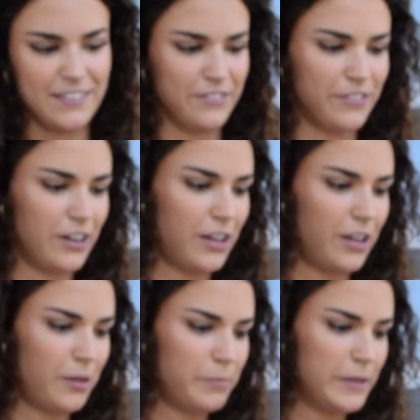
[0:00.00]
We're
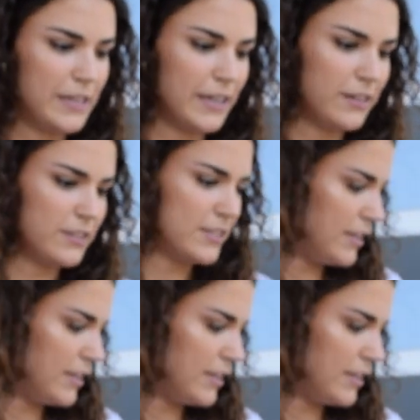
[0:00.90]
all beginners